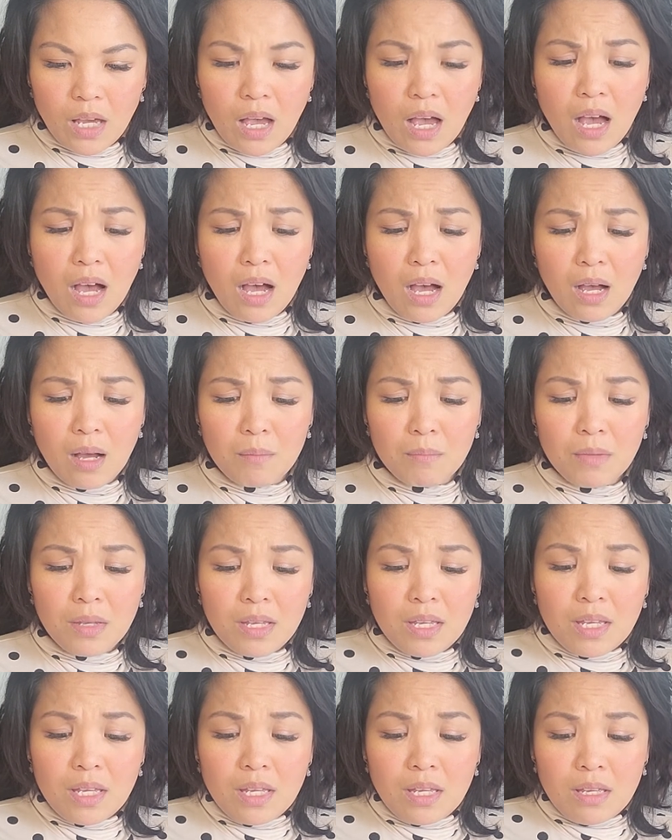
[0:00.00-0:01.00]
um,
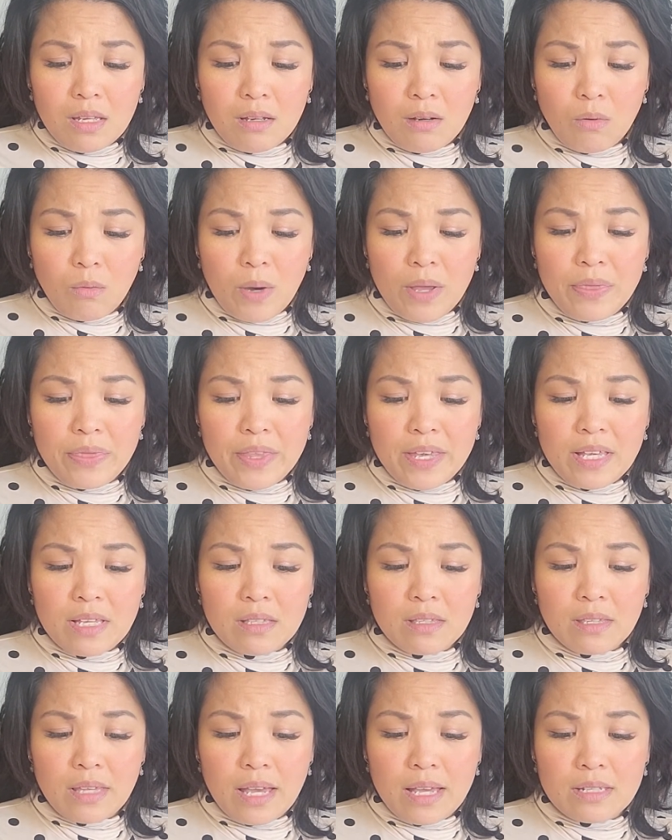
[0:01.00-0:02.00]
one
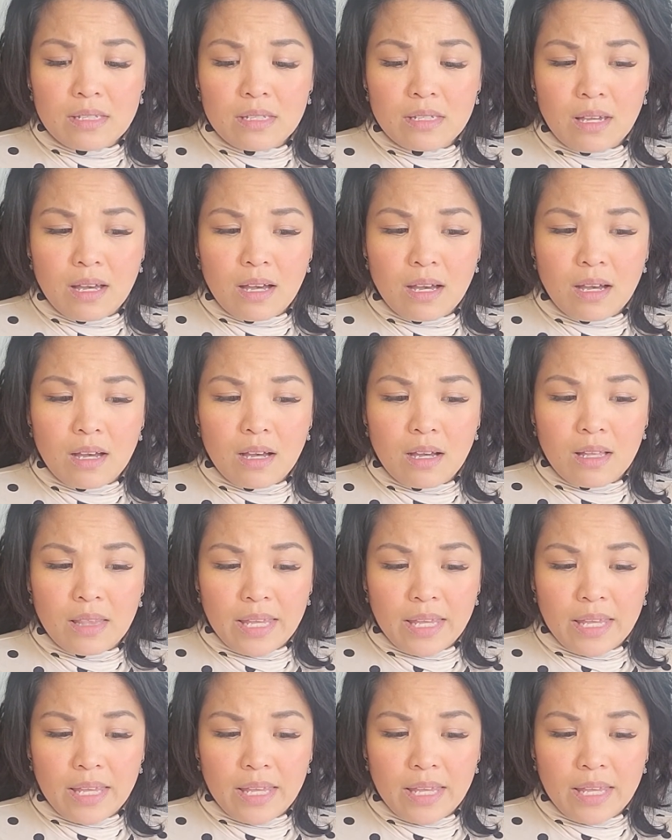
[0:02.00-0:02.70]
thing that uh,